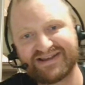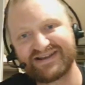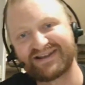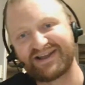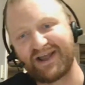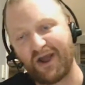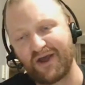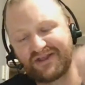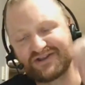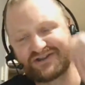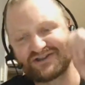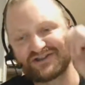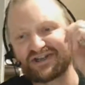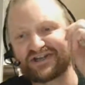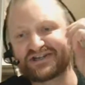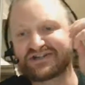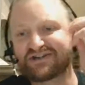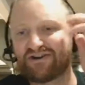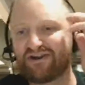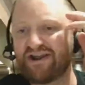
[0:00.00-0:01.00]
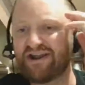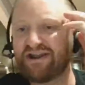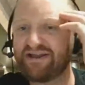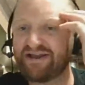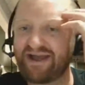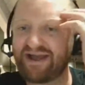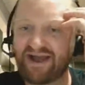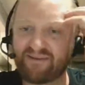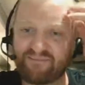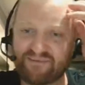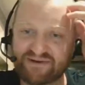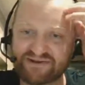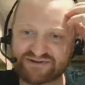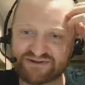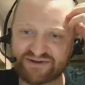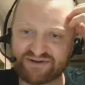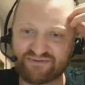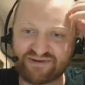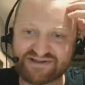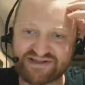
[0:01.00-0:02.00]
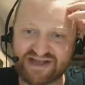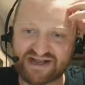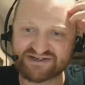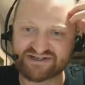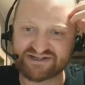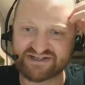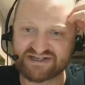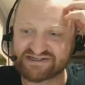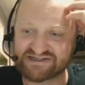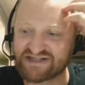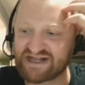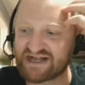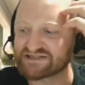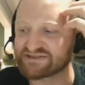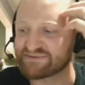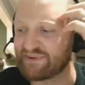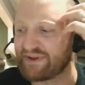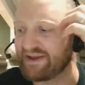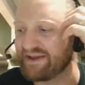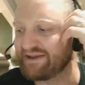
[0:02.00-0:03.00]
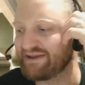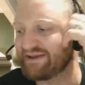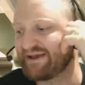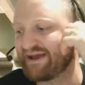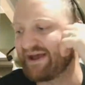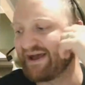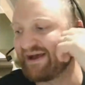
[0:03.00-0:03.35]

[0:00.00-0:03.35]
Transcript: Going to the judiciary. We touched on this last week.